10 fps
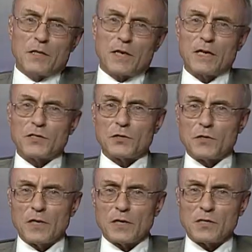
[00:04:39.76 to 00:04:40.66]
case of the
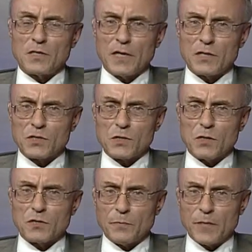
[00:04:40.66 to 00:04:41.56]
United States, mm. a hmm.
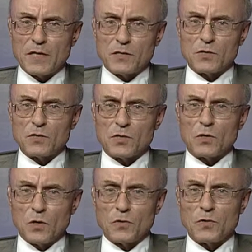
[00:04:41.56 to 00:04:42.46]
lot depends
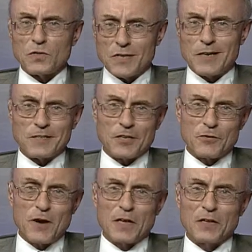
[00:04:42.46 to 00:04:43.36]
on the data
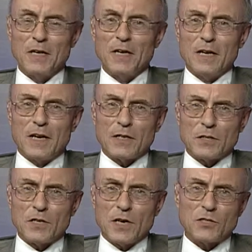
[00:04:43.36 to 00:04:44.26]
run. And the
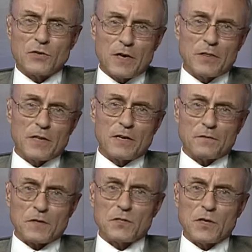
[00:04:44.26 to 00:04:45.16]
data run there for
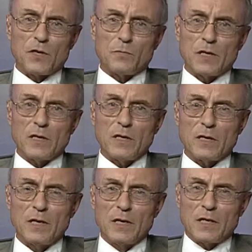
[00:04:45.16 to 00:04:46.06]
the time
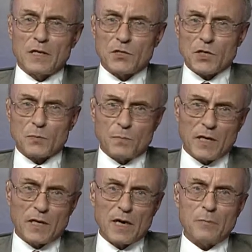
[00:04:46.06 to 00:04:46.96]
being is just
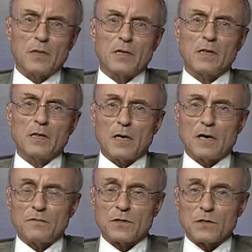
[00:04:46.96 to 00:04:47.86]
picking up a little
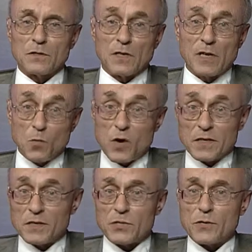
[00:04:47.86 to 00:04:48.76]
after the weather
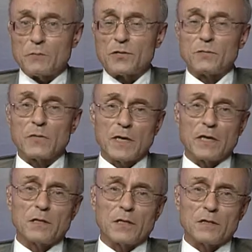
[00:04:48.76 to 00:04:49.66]
disruption we
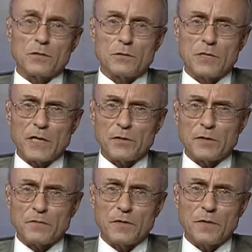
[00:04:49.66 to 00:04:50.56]
had going through January
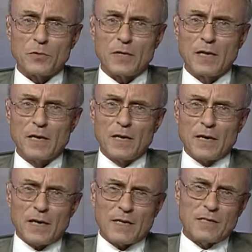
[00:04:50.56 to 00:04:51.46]
and February.
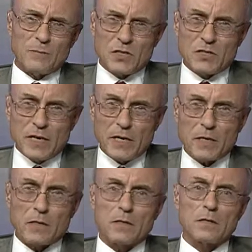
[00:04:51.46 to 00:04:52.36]
And in
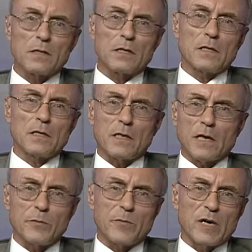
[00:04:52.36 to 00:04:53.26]
particular, the
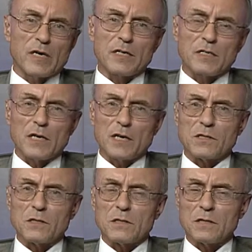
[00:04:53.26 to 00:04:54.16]
labour market
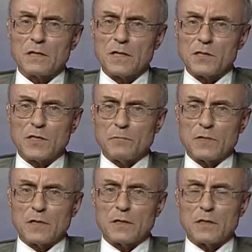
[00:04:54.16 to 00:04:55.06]
data. I think that's
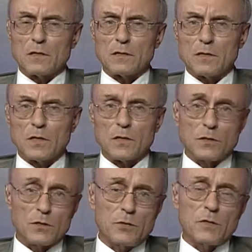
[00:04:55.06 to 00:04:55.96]
something that uh,
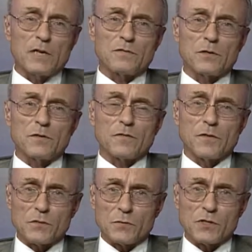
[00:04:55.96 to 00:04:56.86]
the new governor of the
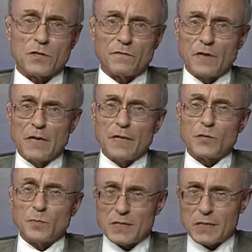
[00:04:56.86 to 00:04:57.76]
Federal Reserve is
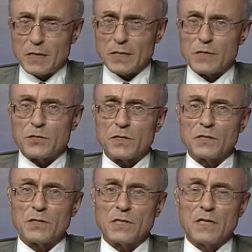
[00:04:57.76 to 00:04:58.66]
particularly
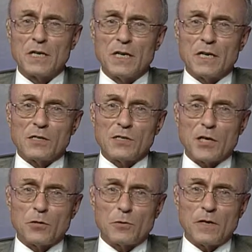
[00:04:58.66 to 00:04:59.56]
interested in.
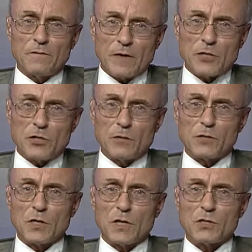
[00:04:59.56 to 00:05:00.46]
So if that shows
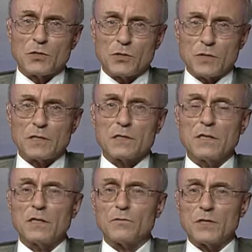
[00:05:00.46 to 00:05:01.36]
signs of
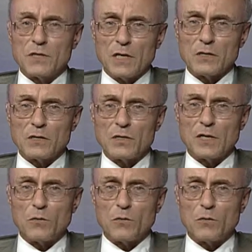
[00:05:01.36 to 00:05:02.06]
strengthening, if we start to see